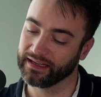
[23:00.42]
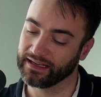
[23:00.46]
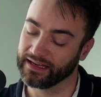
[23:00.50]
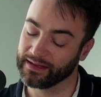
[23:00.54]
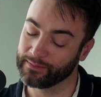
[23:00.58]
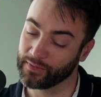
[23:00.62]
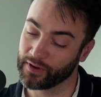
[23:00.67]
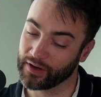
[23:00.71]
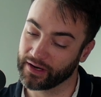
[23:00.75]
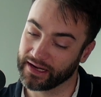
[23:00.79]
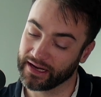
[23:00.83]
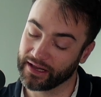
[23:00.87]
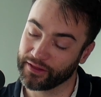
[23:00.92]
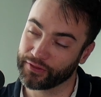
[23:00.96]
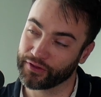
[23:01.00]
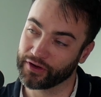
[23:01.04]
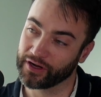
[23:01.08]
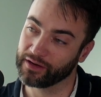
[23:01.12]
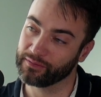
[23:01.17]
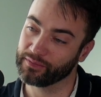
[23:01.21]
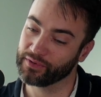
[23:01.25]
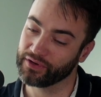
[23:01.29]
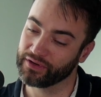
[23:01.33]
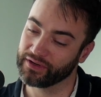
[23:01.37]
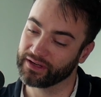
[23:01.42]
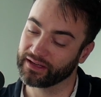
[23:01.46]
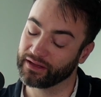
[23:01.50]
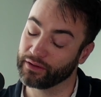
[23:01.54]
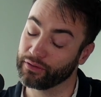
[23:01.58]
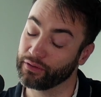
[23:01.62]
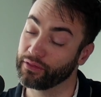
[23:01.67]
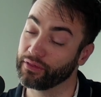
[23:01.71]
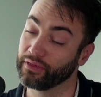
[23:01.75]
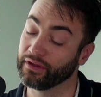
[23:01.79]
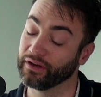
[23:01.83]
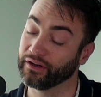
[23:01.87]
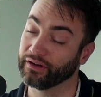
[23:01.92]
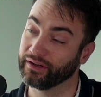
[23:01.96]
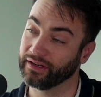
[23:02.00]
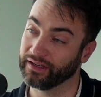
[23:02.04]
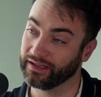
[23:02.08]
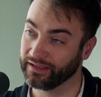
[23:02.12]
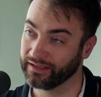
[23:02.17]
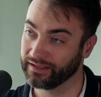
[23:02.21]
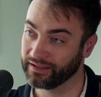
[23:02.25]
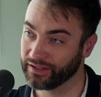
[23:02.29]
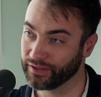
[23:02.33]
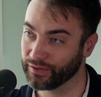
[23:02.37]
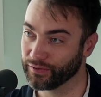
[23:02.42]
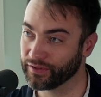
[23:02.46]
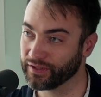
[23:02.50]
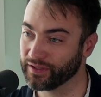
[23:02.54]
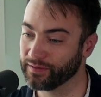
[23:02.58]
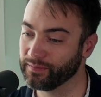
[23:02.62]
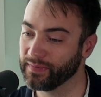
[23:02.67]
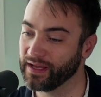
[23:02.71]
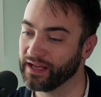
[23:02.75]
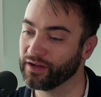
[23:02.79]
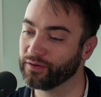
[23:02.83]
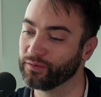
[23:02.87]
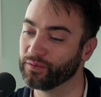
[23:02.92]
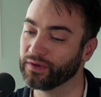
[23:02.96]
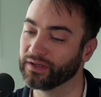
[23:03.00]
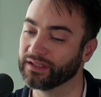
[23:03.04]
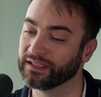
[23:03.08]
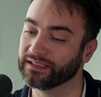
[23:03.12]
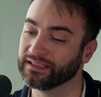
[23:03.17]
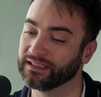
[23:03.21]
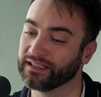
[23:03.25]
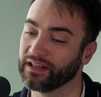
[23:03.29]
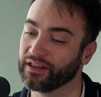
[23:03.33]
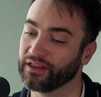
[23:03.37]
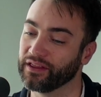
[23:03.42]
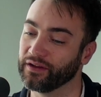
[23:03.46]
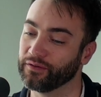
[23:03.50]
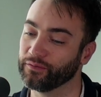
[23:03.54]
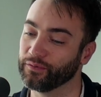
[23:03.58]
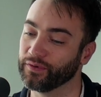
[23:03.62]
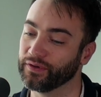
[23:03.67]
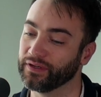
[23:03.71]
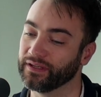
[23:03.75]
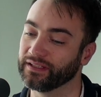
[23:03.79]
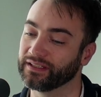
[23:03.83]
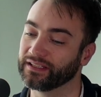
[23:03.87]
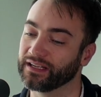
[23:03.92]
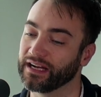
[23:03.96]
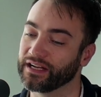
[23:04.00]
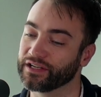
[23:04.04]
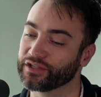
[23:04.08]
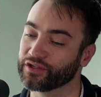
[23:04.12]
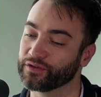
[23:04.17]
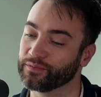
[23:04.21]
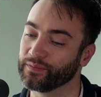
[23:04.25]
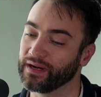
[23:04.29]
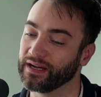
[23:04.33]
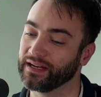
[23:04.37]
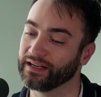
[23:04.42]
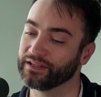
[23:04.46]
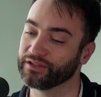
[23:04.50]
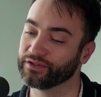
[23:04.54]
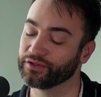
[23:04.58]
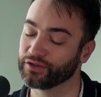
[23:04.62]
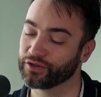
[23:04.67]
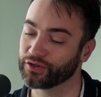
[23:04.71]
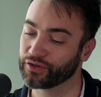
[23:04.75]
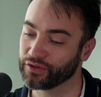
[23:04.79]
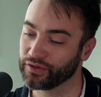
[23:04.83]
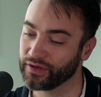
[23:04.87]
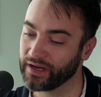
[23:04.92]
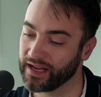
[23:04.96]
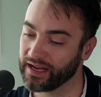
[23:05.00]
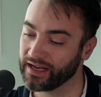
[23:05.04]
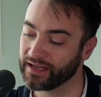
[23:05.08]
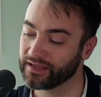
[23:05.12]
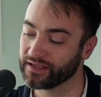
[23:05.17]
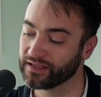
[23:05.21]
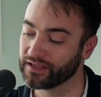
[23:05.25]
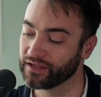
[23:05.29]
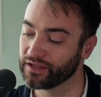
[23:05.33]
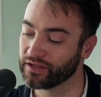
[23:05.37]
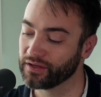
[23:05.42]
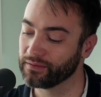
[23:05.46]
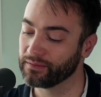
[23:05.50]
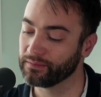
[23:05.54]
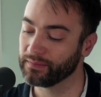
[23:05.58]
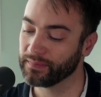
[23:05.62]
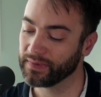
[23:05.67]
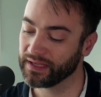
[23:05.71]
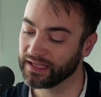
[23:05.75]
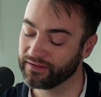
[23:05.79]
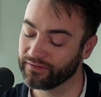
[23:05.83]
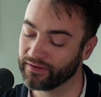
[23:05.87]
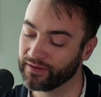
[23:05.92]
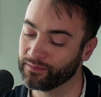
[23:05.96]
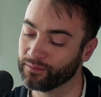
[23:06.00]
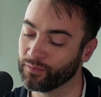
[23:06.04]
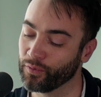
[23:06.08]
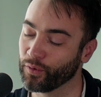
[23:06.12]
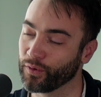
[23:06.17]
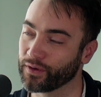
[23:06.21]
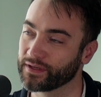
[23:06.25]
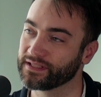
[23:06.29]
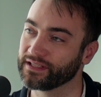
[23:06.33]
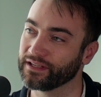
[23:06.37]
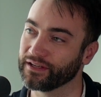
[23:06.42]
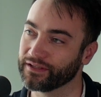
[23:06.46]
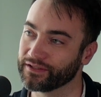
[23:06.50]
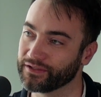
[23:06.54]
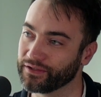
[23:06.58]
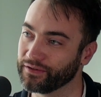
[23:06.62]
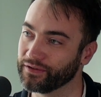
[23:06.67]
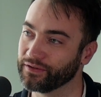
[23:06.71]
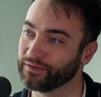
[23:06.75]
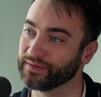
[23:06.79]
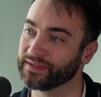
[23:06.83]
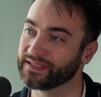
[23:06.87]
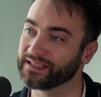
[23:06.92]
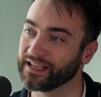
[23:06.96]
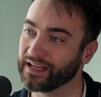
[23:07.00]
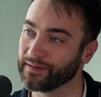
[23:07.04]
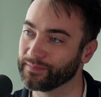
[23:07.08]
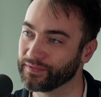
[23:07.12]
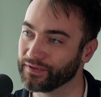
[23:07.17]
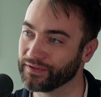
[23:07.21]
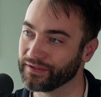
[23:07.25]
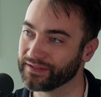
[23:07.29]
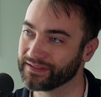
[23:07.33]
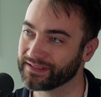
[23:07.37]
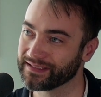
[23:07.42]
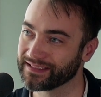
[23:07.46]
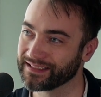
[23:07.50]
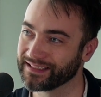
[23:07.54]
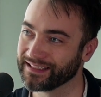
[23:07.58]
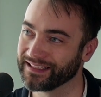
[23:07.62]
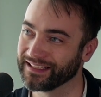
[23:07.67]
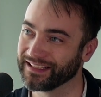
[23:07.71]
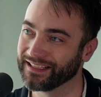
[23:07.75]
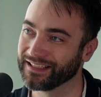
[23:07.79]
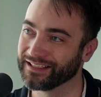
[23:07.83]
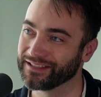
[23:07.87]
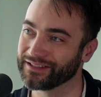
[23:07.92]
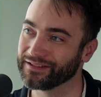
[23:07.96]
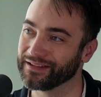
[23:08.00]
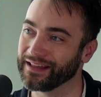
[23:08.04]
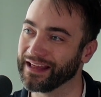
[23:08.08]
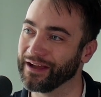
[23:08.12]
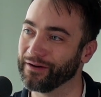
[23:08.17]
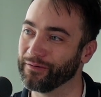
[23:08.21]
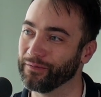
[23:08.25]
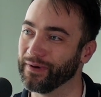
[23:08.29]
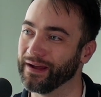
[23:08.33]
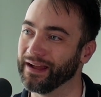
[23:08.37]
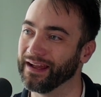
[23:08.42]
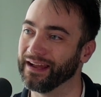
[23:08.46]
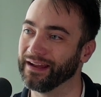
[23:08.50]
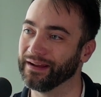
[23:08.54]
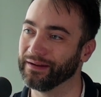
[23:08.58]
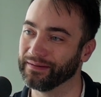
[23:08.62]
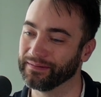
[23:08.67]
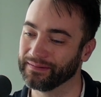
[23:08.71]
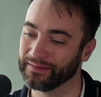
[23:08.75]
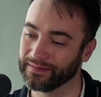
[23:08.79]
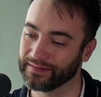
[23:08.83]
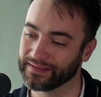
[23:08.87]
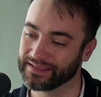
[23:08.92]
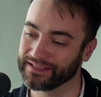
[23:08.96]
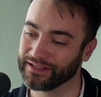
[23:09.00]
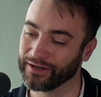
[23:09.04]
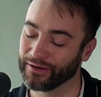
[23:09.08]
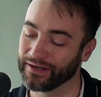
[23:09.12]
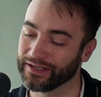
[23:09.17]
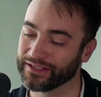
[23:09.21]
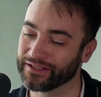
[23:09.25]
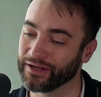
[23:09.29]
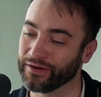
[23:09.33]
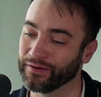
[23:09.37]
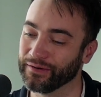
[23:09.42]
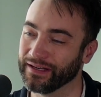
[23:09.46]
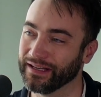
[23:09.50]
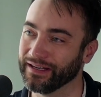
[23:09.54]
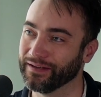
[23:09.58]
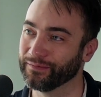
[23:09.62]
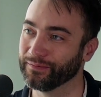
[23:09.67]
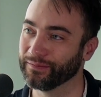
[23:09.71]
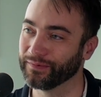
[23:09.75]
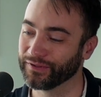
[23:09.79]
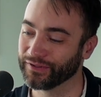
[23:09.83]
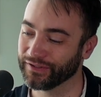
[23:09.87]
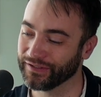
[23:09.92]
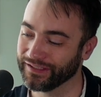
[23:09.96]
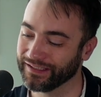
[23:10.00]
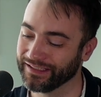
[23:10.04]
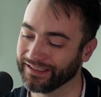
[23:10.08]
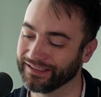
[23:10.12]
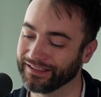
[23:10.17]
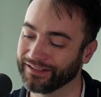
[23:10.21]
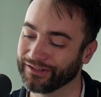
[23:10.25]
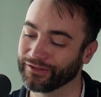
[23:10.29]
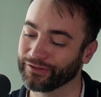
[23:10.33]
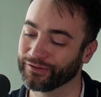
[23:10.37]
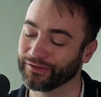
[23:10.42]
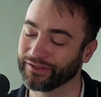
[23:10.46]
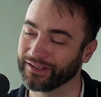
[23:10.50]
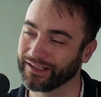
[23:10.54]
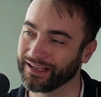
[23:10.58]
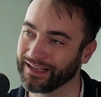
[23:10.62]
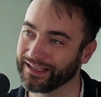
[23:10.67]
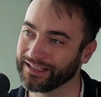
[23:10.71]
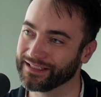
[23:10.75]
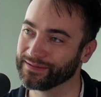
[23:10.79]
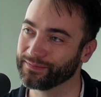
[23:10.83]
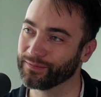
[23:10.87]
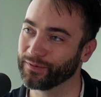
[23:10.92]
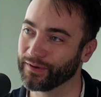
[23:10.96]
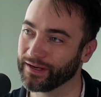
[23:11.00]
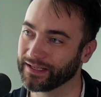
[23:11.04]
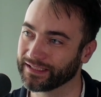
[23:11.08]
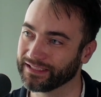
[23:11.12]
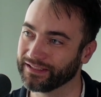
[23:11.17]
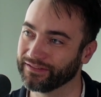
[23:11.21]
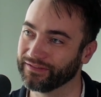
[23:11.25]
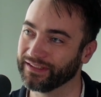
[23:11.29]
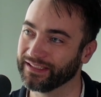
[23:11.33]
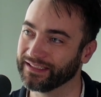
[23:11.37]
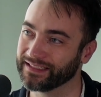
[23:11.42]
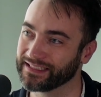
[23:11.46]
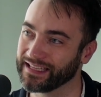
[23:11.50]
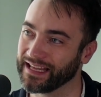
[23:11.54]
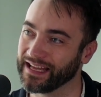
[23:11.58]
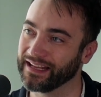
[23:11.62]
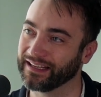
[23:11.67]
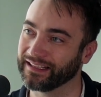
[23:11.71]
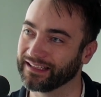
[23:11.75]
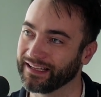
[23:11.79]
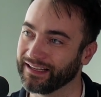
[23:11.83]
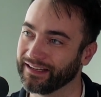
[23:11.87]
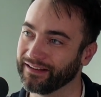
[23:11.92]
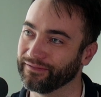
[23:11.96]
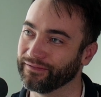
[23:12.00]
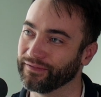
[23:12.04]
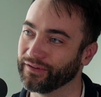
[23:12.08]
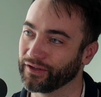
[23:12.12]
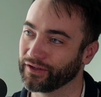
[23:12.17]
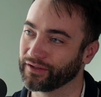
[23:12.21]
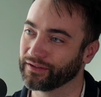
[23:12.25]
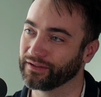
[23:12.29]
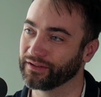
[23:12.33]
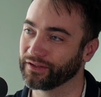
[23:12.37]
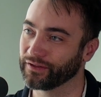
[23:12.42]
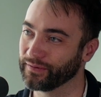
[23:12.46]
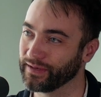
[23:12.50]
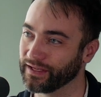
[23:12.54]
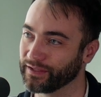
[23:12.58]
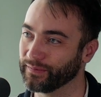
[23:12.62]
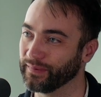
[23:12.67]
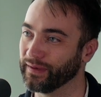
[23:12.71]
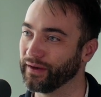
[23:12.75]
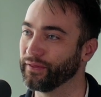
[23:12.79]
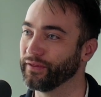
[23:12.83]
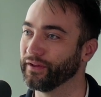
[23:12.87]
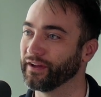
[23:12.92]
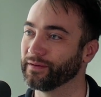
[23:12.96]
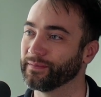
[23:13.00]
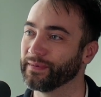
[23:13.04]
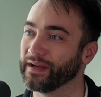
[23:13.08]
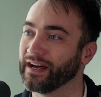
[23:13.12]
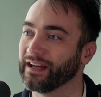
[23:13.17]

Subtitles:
an mRNA therapeutic, in theory, you could make one that would cause your body to create even more serotonin receptors. So that way, serotonin could cause more activity. Is that kind of the correct way to think about it?